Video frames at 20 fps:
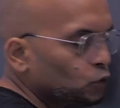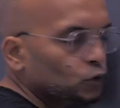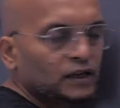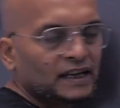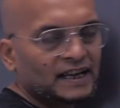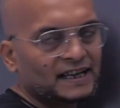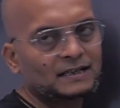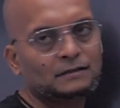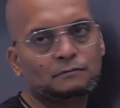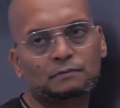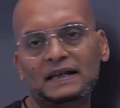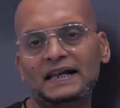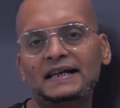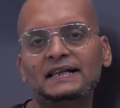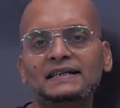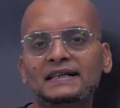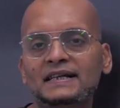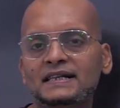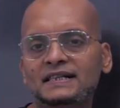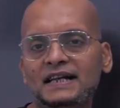could
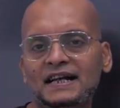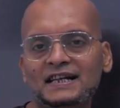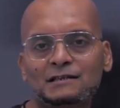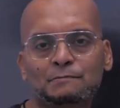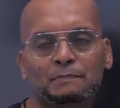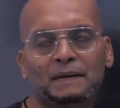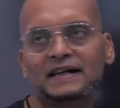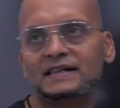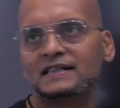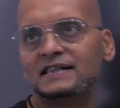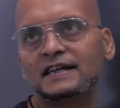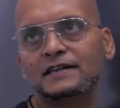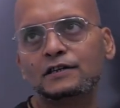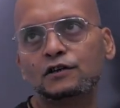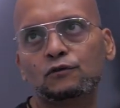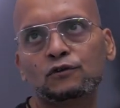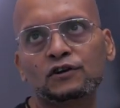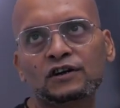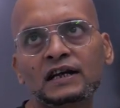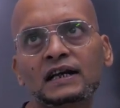explain these aspects and
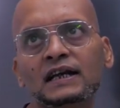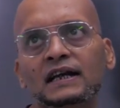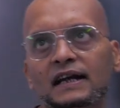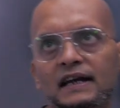you will